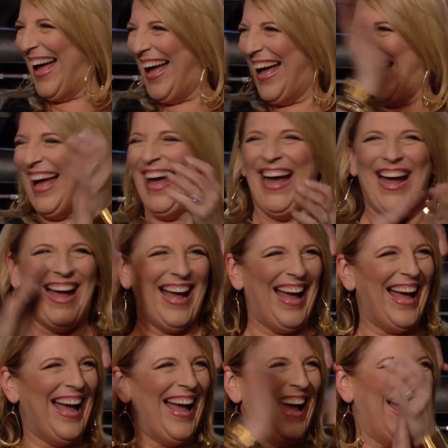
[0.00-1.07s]

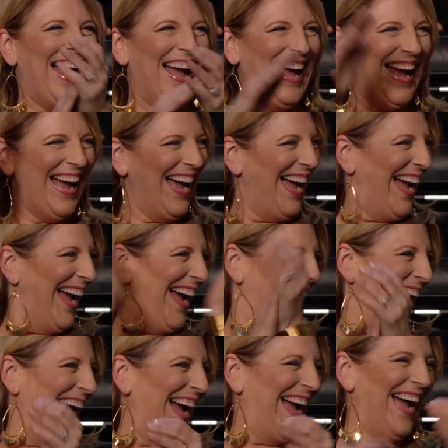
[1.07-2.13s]

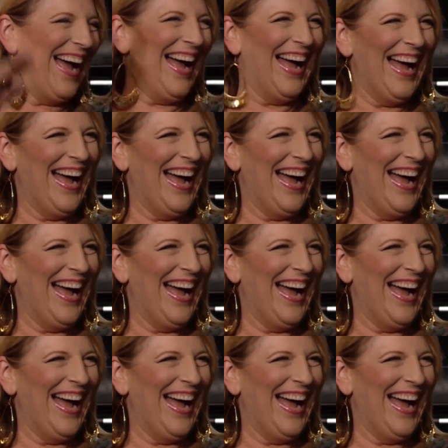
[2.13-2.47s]
Nothing is said.